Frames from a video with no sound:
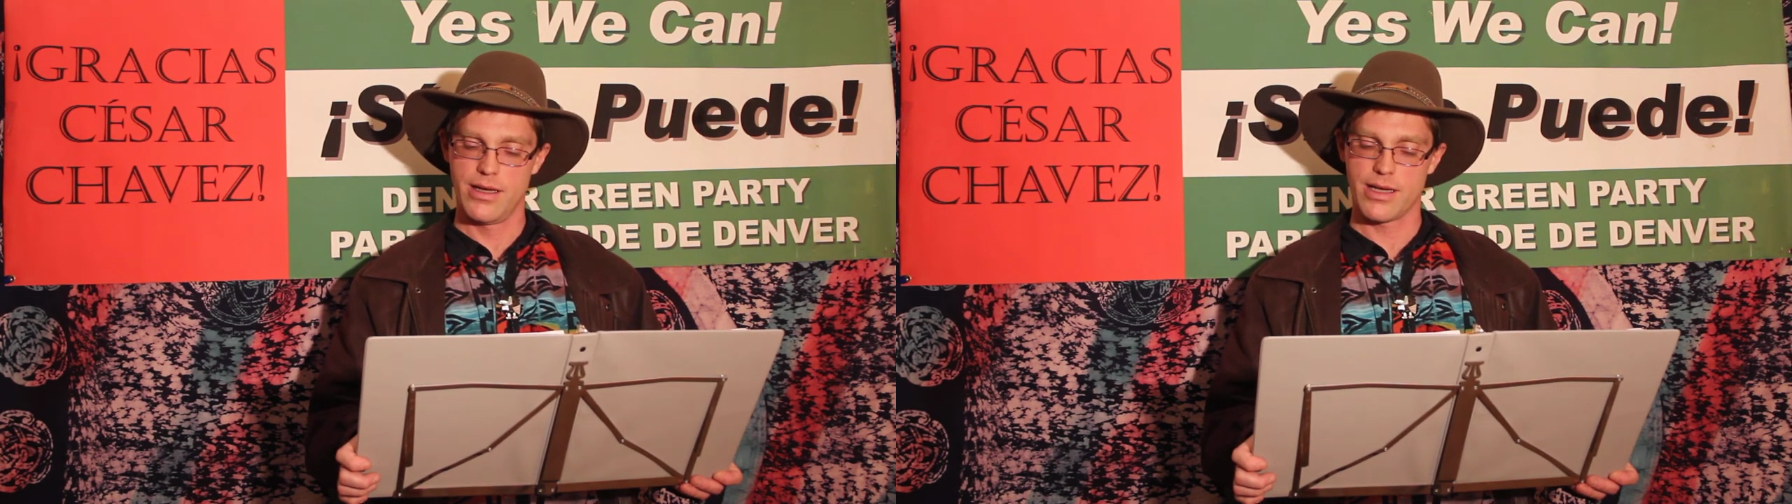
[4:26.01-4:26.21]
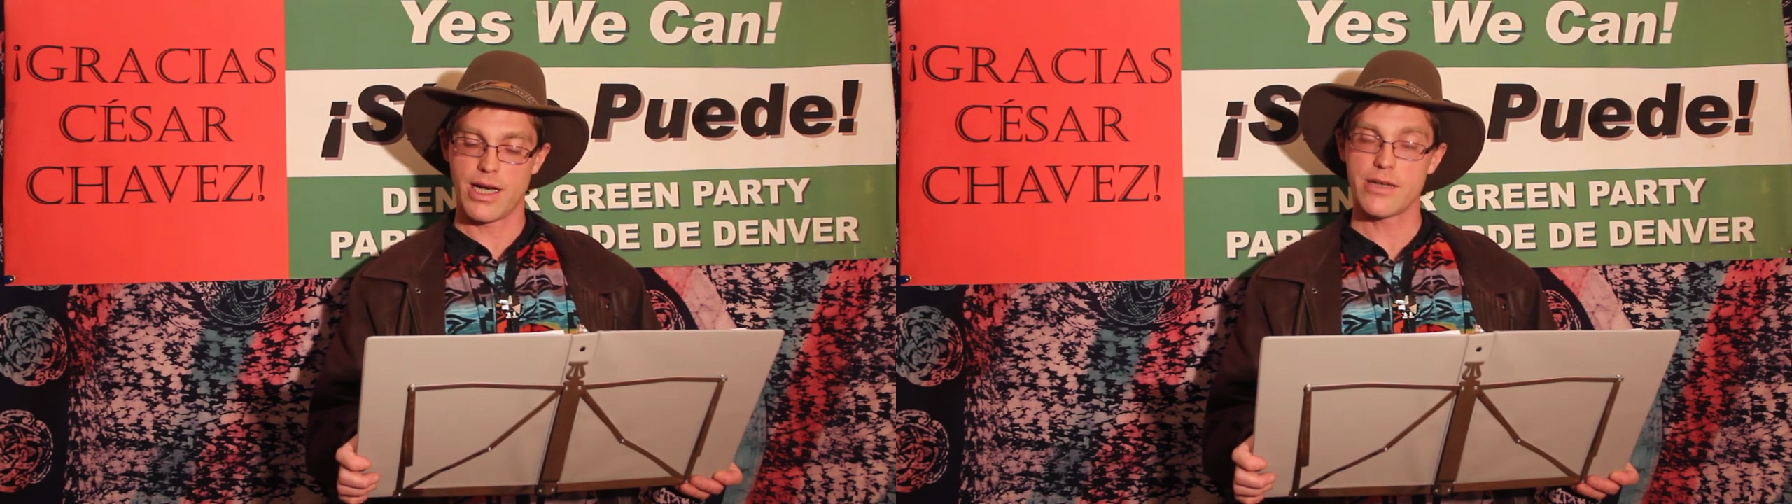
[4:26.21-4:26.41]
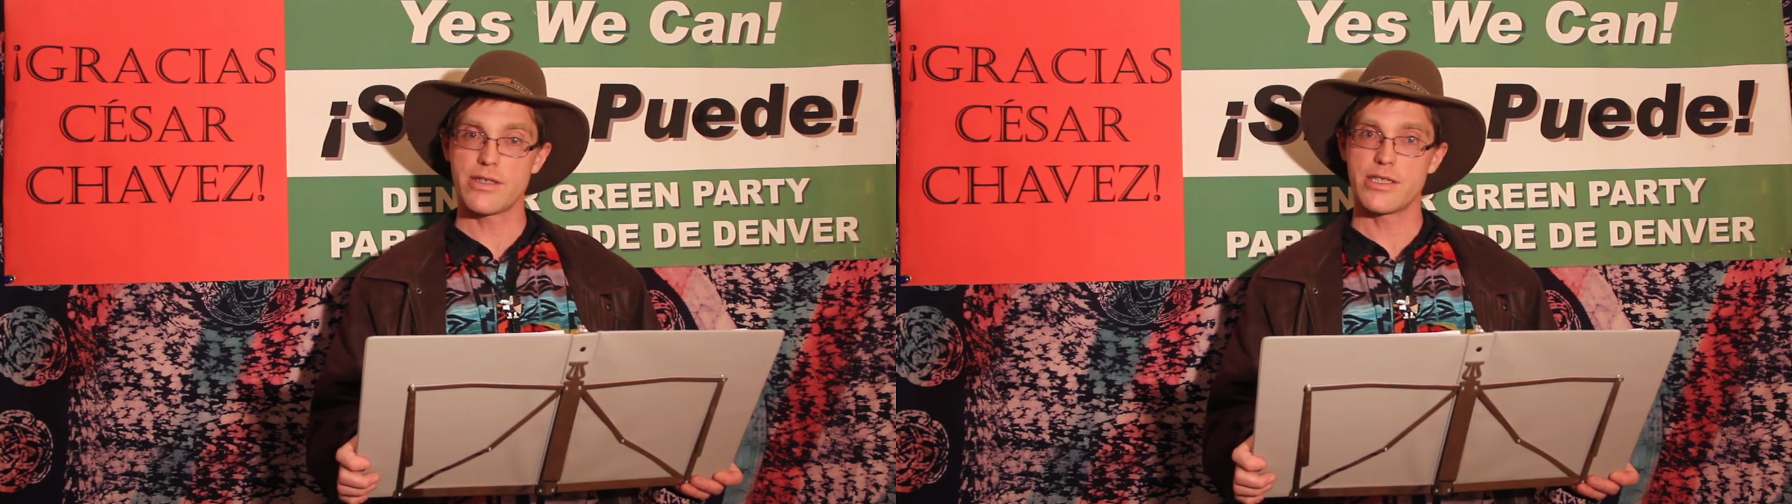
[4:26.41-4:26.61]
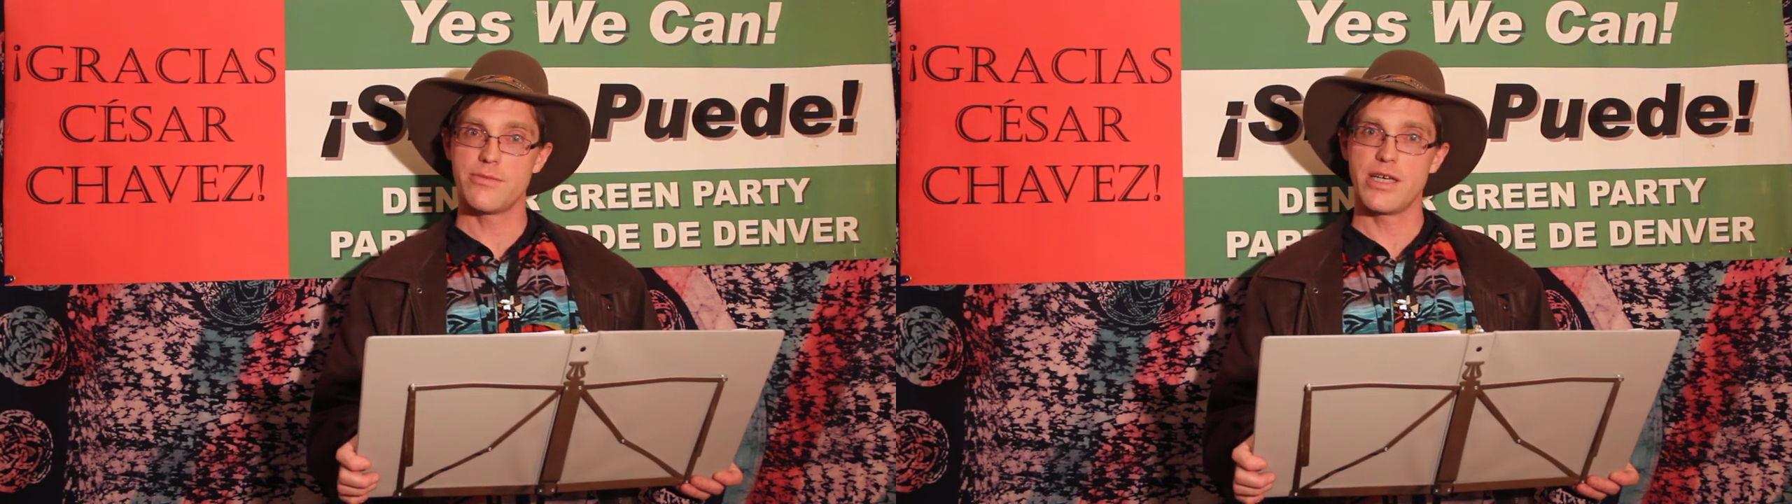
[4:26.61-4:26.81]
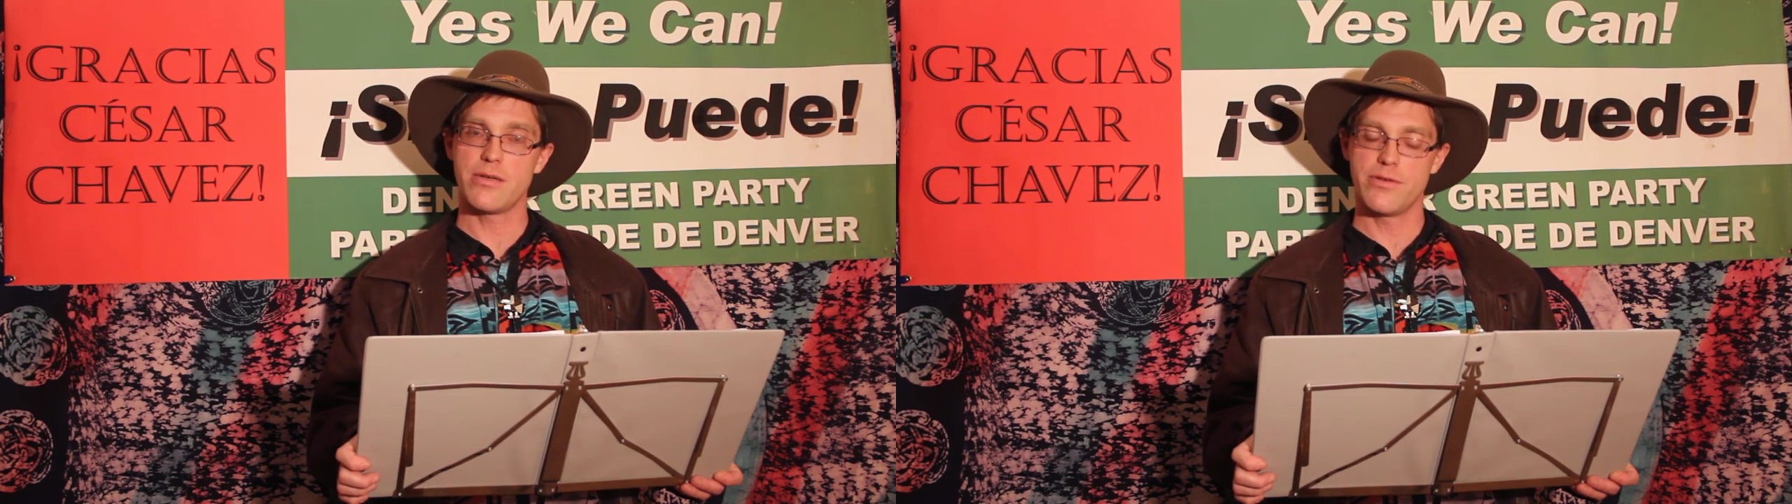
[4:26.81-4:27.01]
Congress should
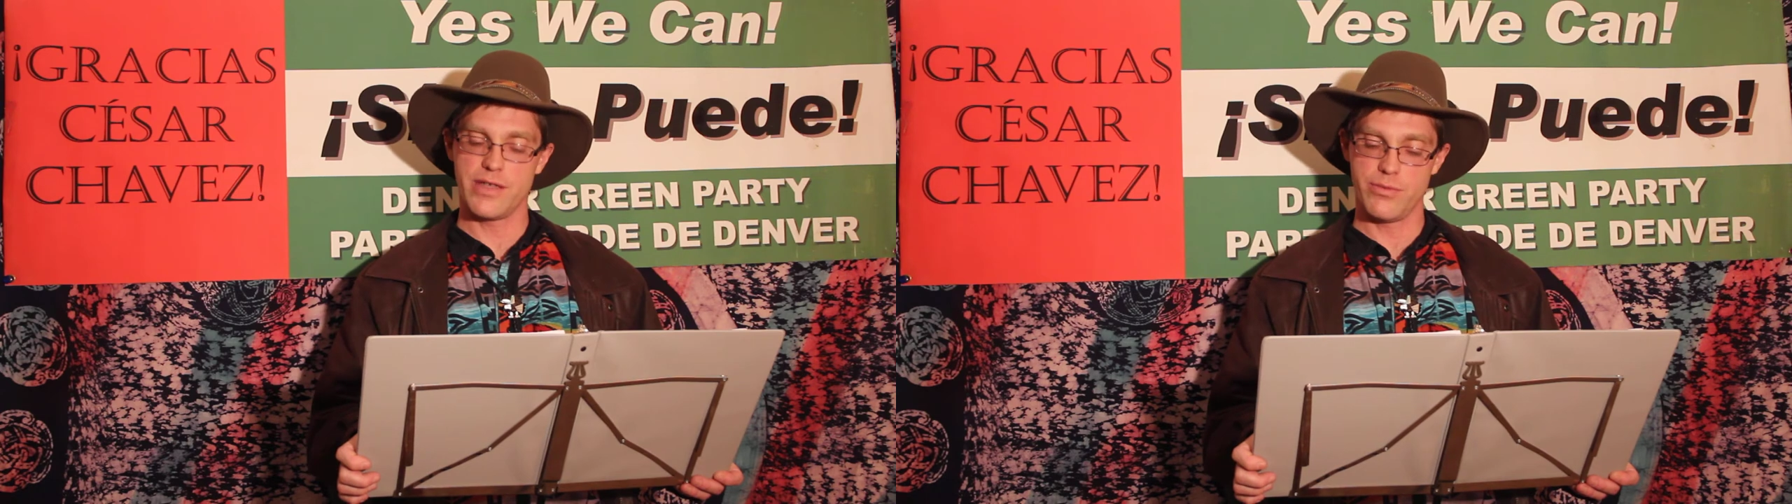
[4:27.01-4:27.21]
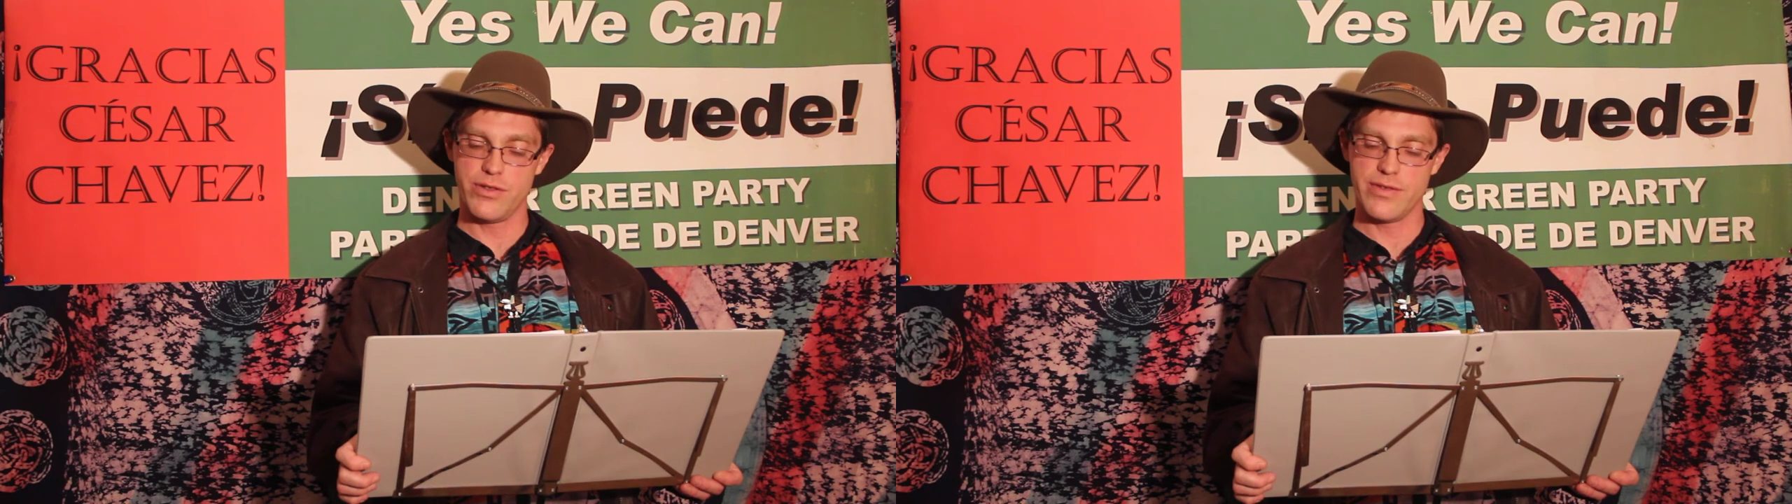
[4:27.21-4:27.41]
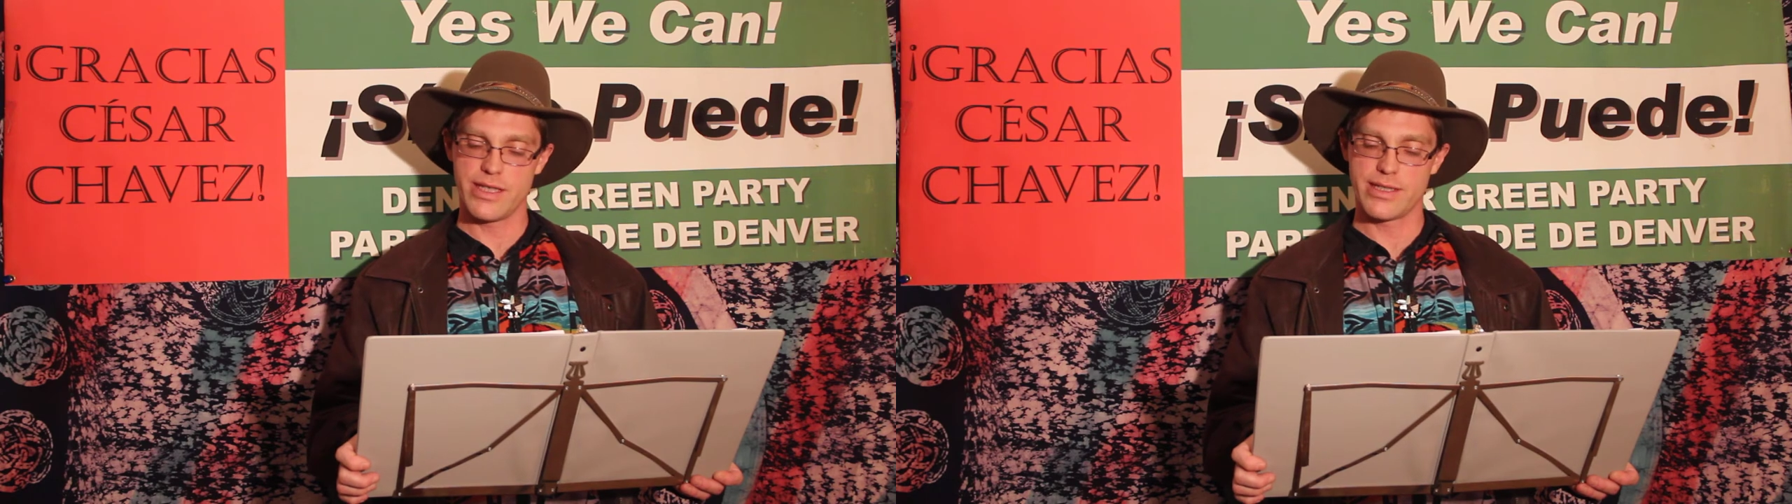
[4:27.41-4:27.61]
be able to remove the